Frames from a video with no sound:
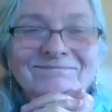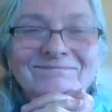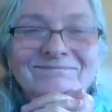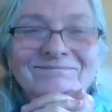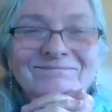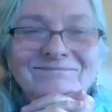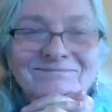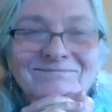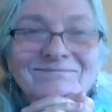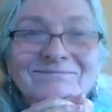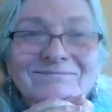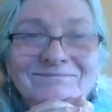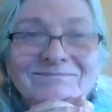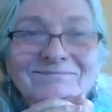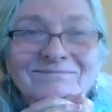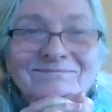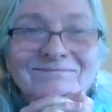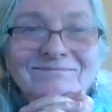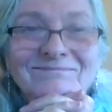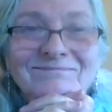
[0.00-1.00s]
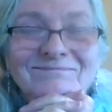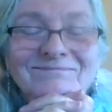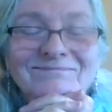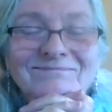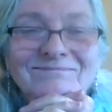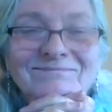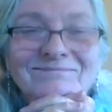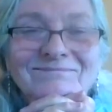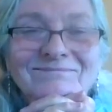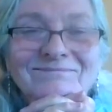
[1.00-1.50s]

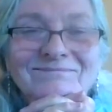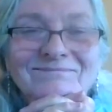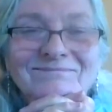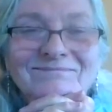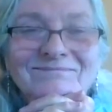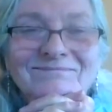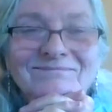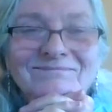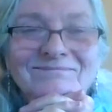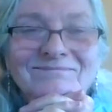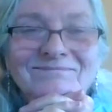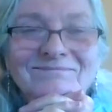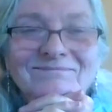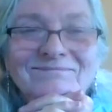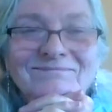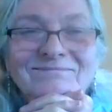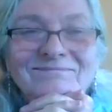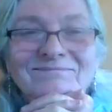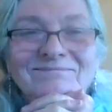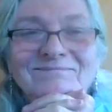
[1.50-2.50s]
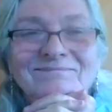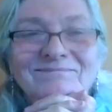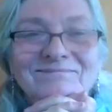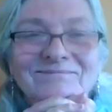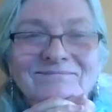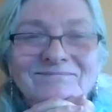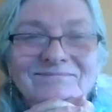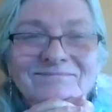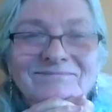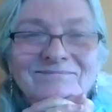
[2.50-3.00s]

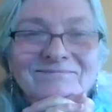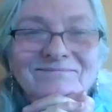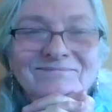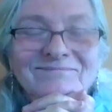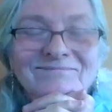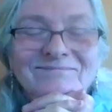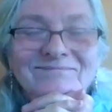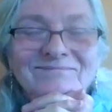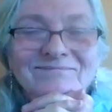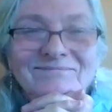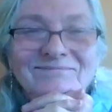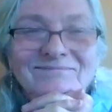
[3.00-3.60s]
[no speech]